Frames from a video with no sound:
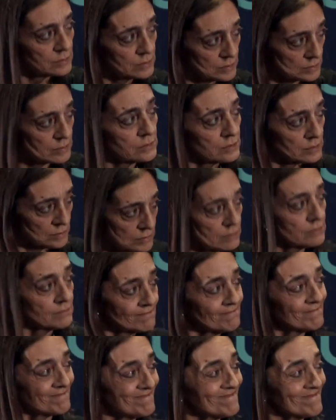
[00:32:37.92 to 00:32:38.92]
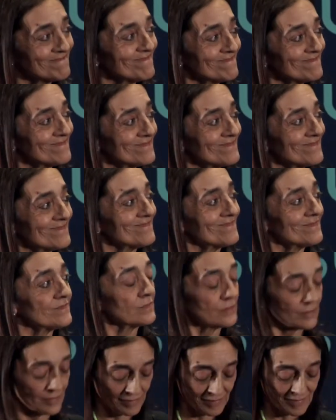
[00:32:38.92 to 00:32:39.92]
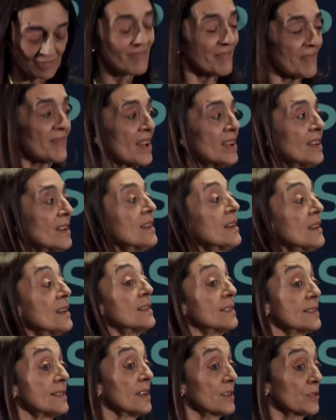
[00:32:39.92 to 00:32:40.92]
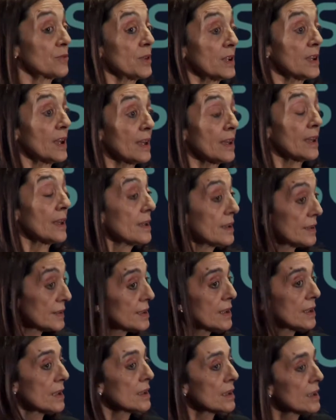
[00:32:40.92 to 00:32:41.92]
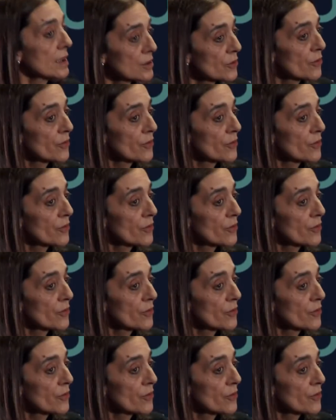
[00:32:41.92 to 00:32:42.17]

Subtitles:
and citizens, but also professionals. Is this something to invest in?